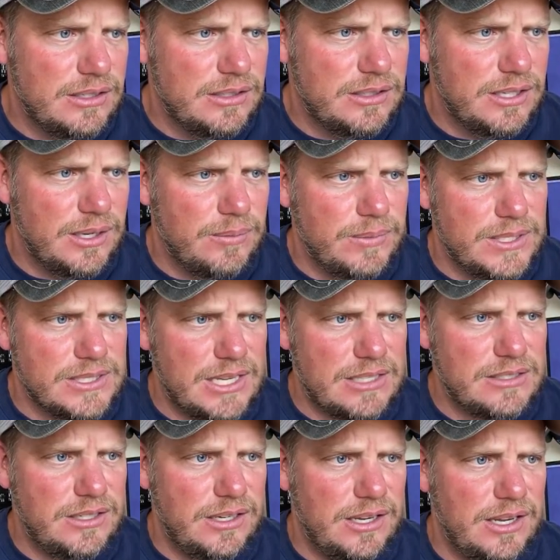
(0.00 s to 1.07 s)
Tim, is that
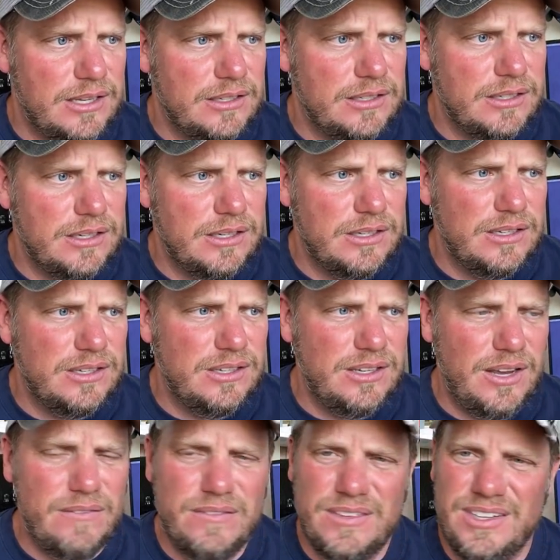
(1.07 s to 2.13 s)
still on?
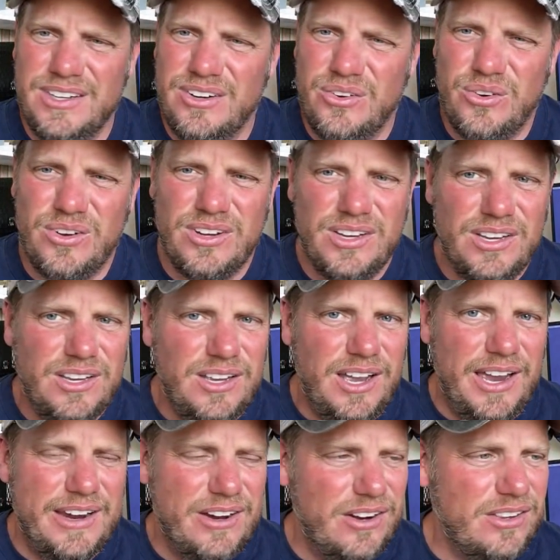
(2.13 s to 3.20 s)
I'm, you know,
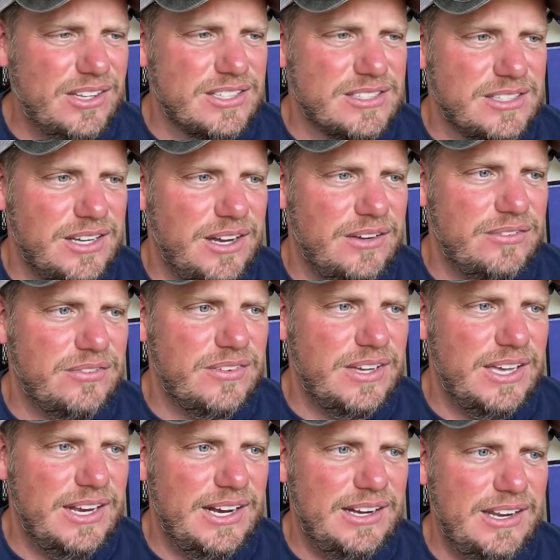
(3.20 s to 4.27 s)
I hear this stuff,
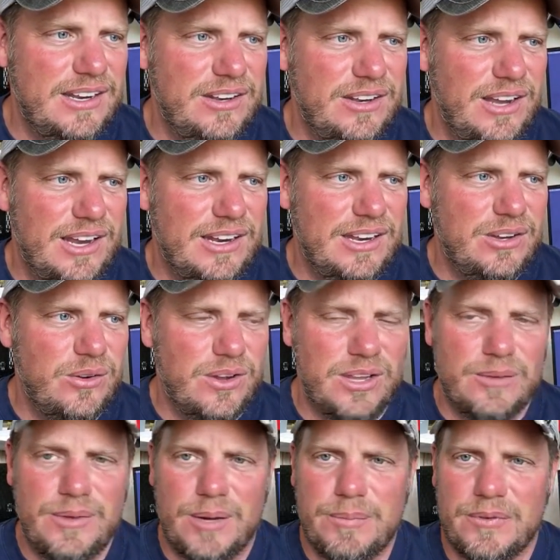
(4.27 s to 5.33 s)
and I didn't. I didn't know
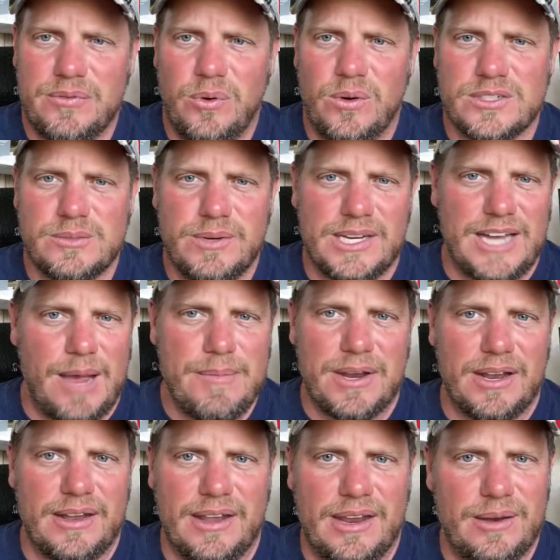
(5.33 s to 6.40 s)
anything about it before. Somebody
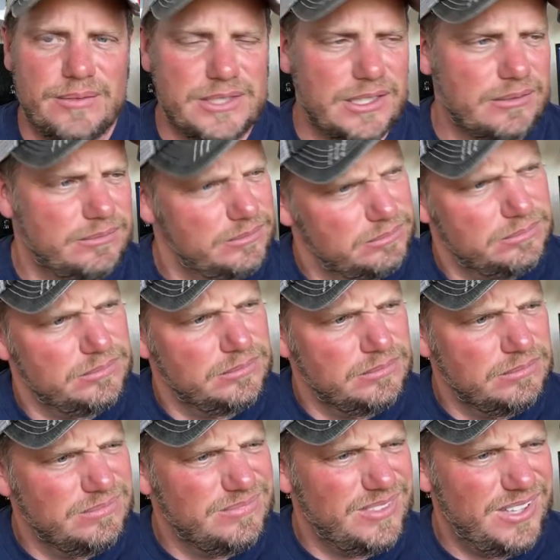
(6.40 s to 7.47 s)
commented on that, and I was like,
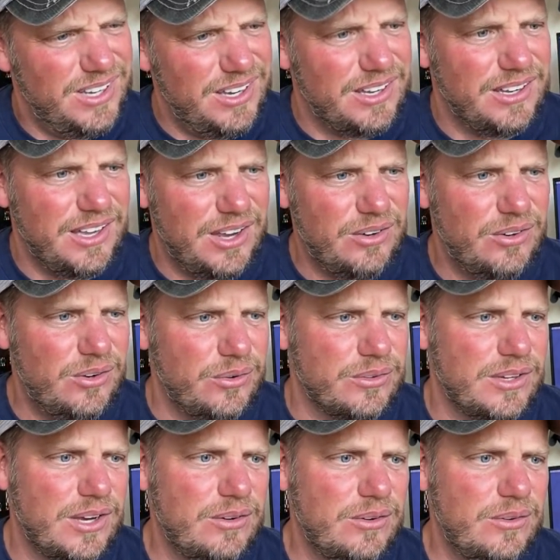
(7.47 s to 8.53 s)
huh. I don't
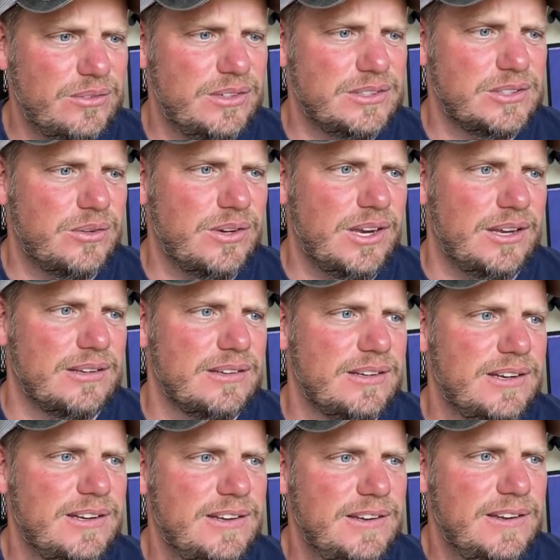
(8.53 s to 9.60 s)
know. I don't know what's going on.
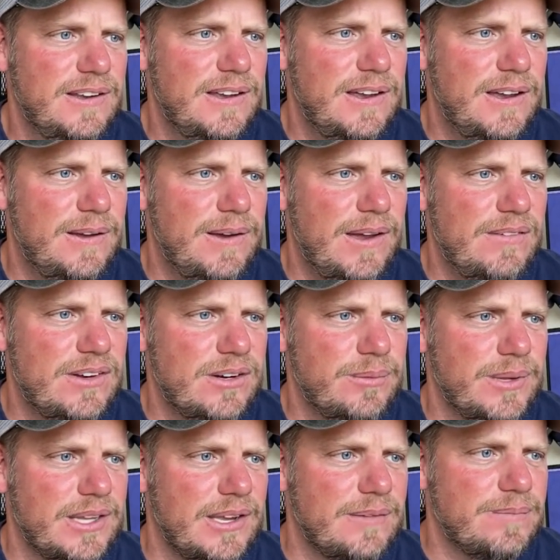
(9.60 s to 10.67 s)
Uh, I haven't heard
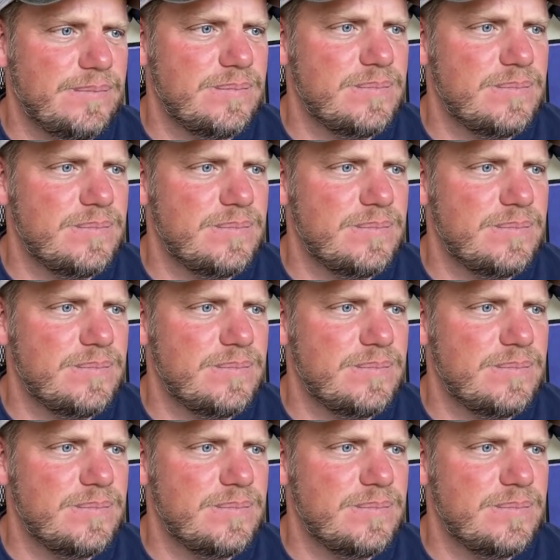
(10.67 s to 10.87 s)
about that.